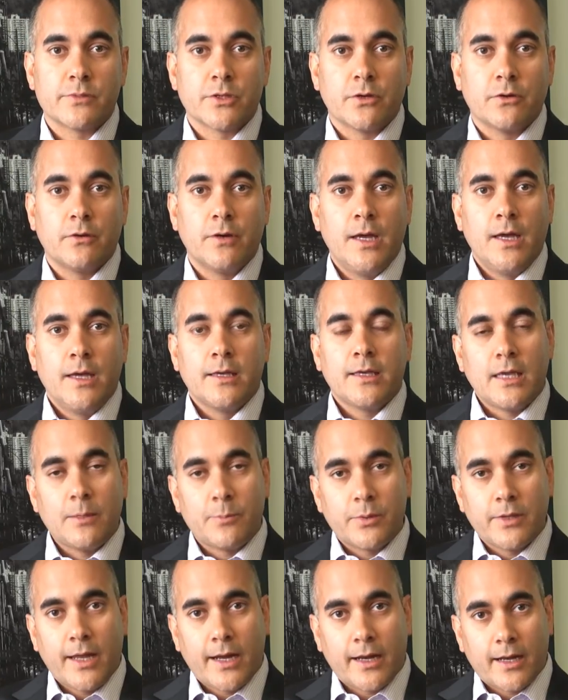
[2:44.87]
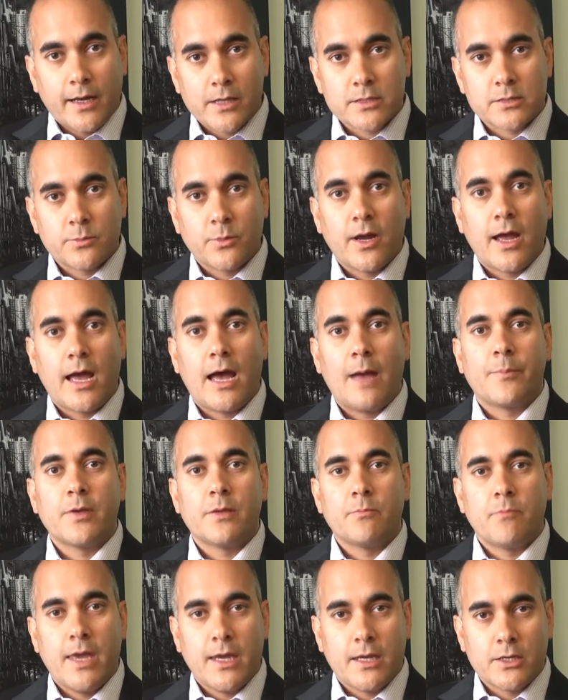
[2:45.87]
So keeping that customer
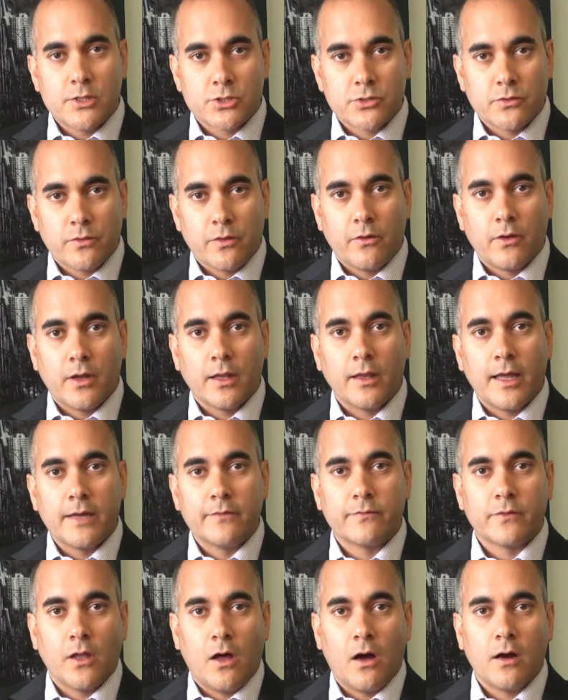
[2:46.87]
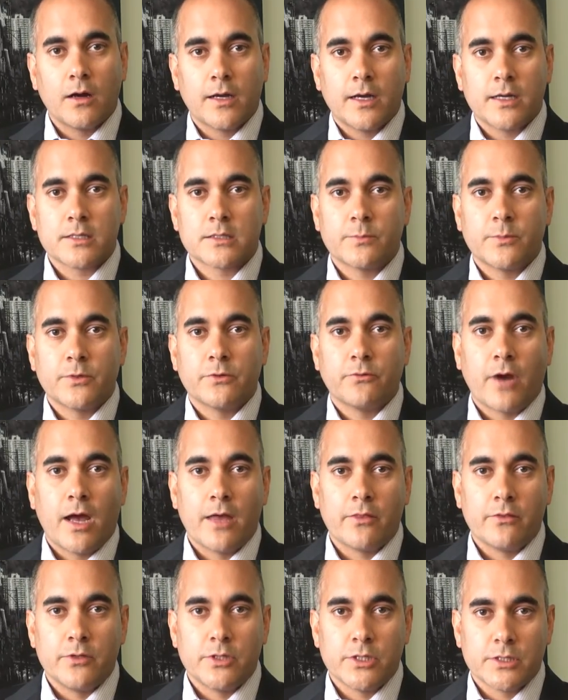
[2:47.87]
happy, making sure they're a lifelong customer
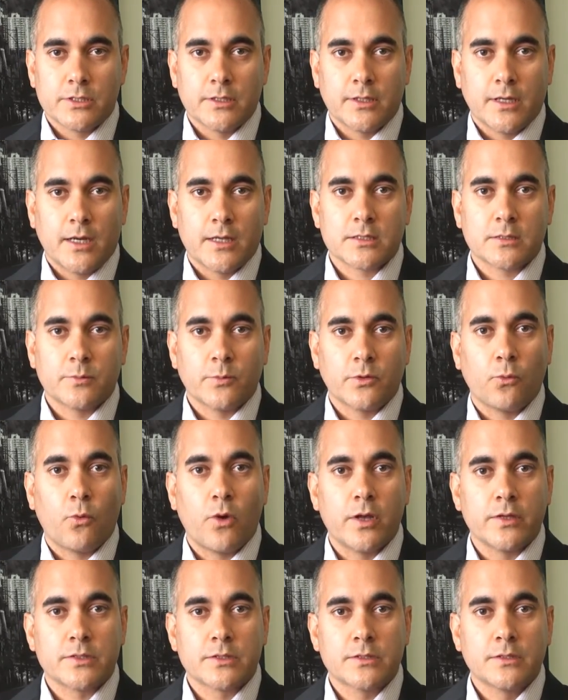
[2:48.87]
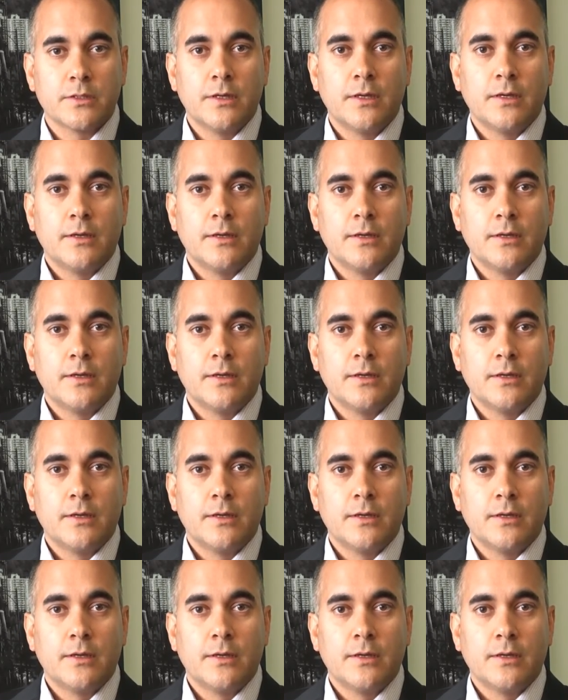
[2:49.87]
rather than just a customer once.